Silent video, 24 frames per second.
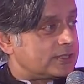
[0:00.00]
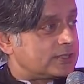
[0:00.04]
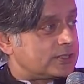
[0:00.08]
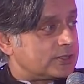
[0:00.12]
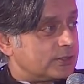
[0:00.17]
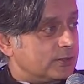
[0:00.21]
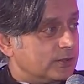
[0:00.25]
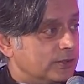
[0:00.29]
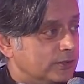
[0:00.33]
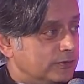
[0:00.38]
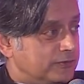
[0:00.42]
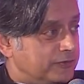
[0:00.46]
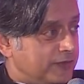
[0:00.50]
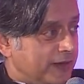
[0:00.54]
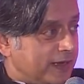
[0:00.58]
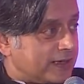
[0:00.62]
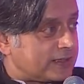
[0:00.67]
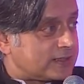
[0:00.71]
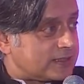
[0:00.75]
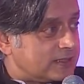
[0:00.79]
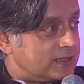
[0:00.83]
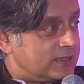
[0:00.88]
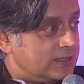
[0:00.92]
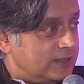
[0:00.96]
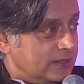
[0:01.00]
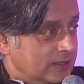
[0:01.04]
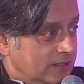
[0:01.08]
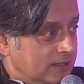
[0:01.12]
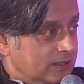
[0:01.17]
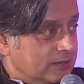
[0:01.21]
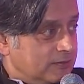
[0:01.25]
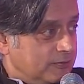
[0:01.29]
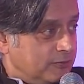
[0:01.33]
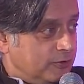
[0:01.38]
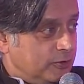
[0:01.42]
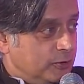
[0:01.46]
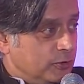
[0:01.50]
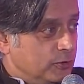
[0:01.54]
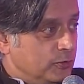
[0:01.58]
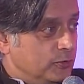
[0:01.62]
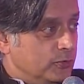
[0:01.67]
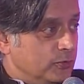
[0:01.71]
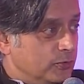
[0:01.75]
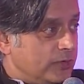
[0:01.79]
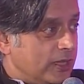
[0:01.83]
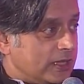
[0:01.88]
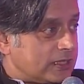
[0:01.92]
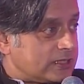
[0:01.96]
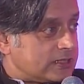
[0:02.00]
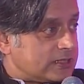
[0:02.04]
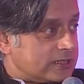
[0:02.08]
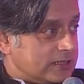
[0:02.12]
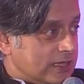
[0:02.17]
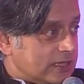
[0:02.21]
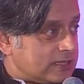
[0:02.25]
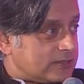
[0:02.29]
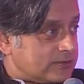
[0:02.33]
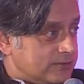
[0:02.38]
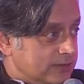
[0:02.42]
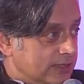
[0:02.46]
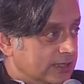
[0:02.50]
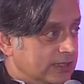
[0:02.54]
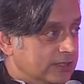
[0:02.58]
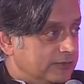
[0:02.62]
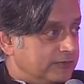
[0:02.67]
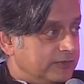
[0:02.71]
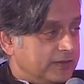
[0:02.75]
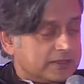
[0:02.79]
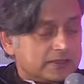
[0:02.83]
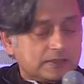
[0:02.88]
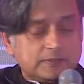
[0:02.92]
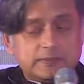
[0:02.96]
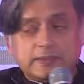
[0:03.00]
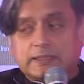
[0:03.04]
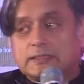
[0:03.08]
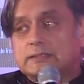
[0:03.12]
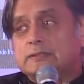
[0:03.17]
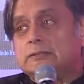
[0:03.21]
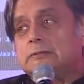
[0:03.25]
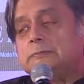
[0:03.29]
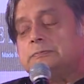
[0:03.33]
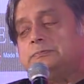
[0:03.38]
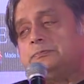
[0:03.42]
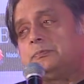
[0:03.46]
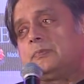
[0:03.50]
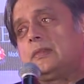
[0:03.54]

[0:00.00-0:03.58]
So in fact, for you, that's really fundamental.